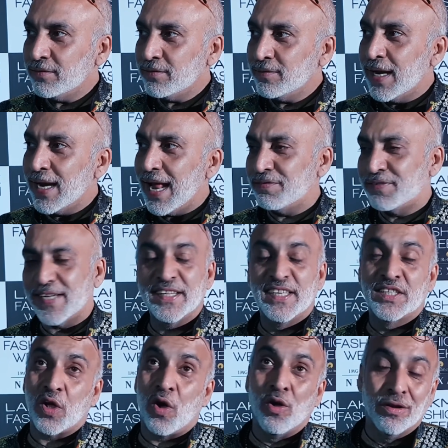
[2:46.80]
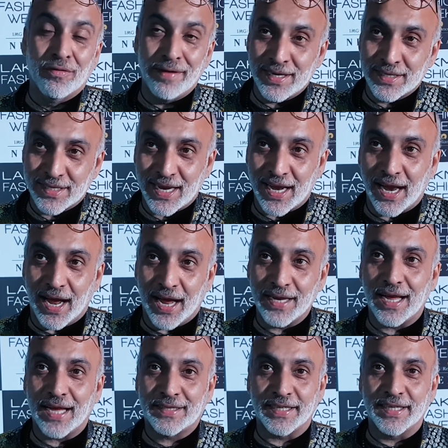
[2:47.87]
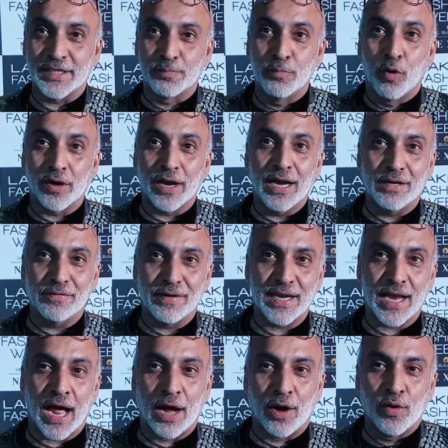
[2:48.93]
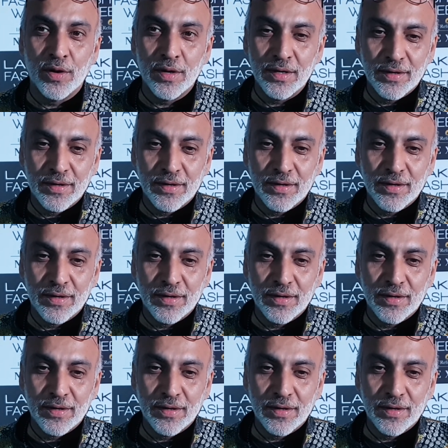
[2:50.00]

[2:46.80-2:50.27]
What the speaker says: Well, I've said this always, and I think it's more relevant now.